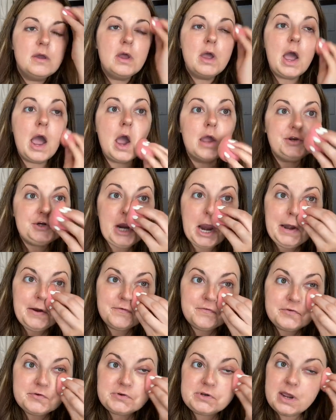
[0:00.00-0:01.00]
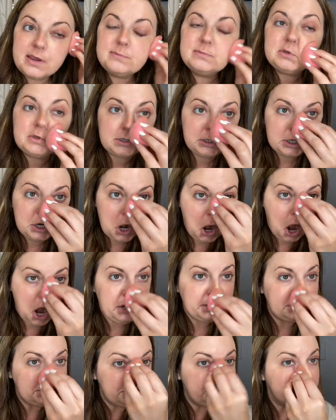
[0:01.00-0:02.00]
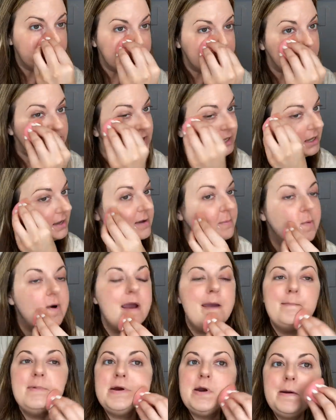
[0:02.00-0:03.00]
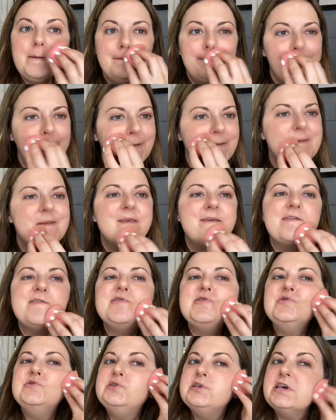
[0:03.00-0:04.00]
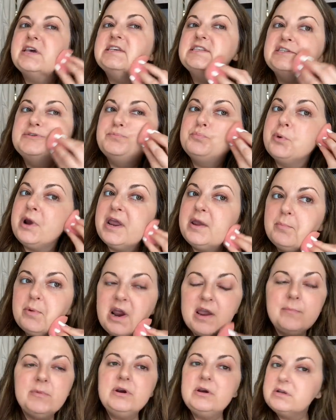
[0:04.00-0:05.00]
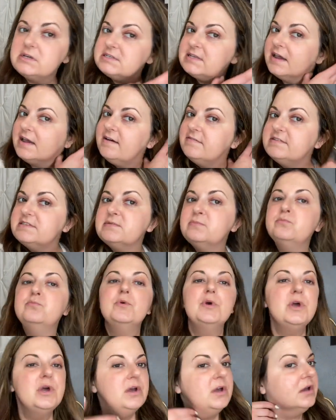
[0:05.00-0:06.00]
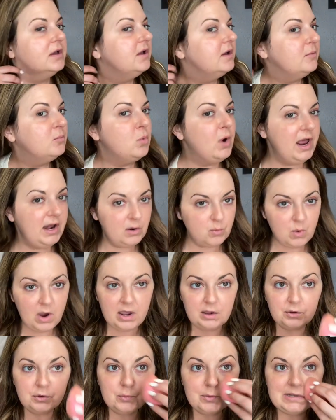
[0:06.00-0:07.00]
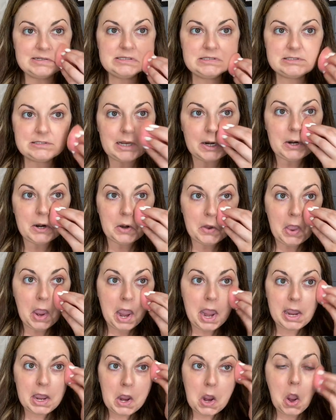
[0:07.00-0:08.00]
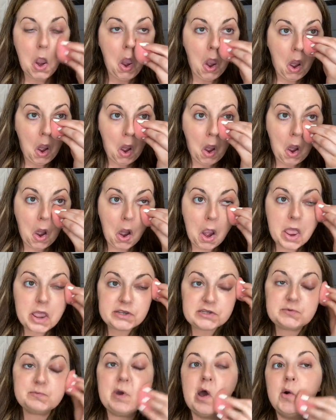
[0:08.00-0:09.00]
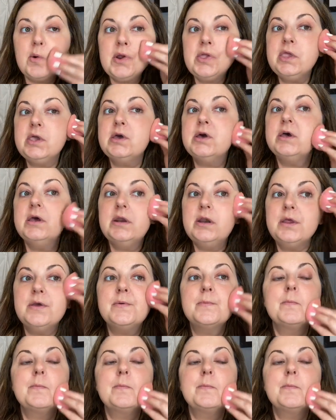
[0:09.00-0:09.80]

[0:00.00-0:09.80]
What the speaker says: I tried a few times not to use a primer, like just use like a spray primer, because I have some Wet n Wild ones that are like, they smell really good.